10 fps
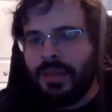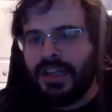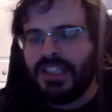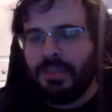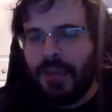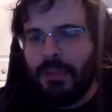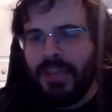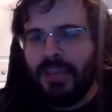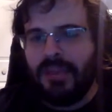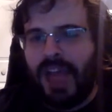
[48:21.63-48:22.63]
Pettis
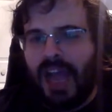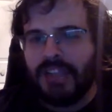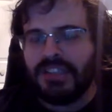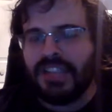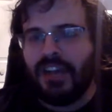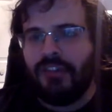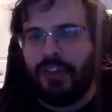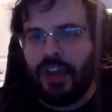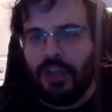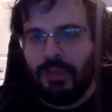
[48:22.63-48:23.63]
might be able to just
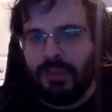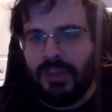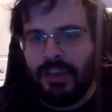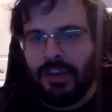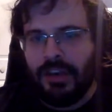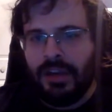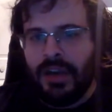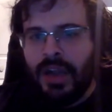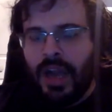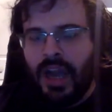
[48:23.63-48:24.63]
out-volume him here.
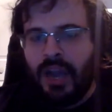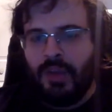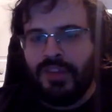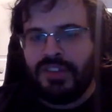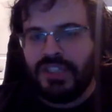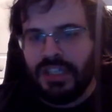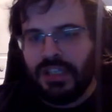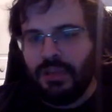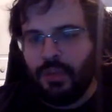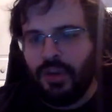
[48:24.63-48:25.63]
We've
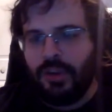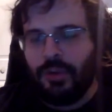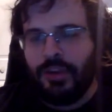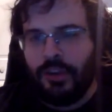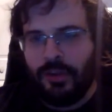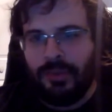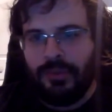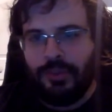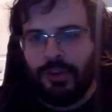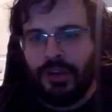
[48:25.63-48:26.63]
seen Wonderboy hurt
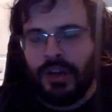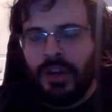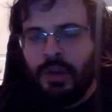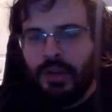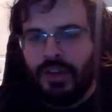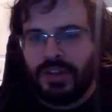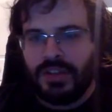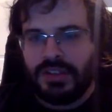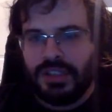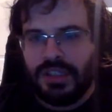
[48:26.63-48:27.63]
before. We've
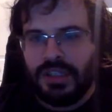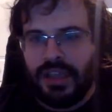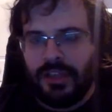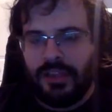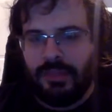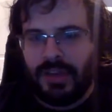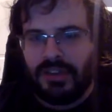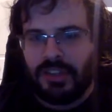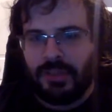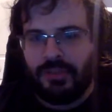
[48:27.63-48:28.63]
also seen Anthony
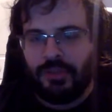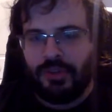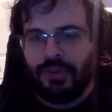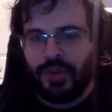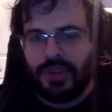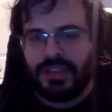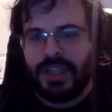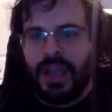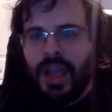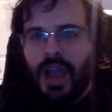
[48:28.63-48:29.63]
Pettis hurt before, of
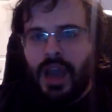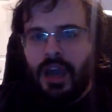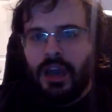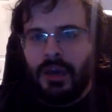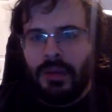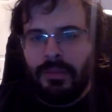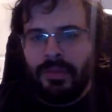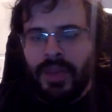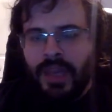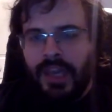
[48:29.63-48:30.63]
course.
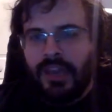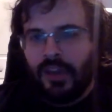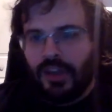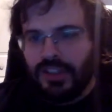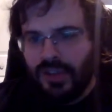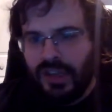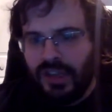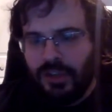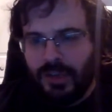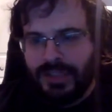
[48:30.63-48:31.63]
He can also
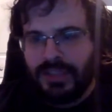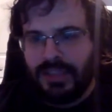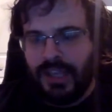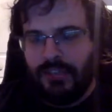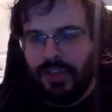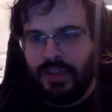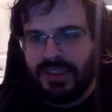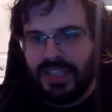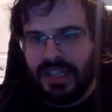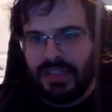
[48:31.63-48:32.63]
lean on the wrestling, even though
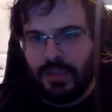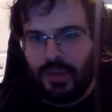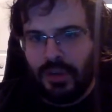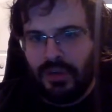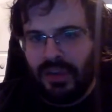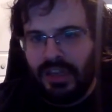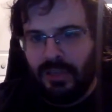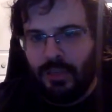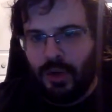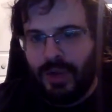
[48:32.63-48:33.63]
he said he doesn't want to do that
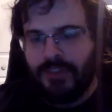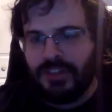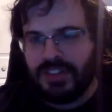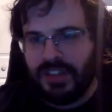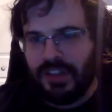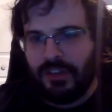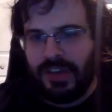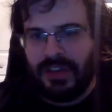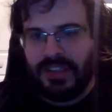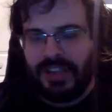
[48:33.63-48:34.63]
anymore. Obviously, on the
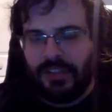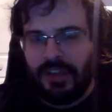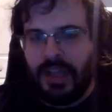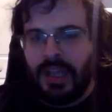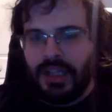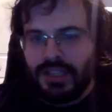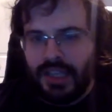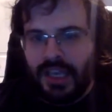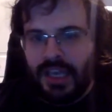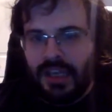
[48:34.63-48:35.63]
ground, he'd have a
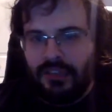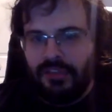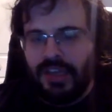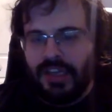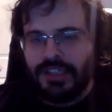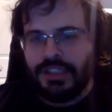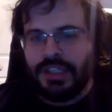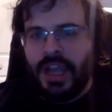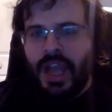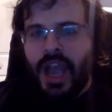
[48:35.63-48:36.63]
gigantic advantage.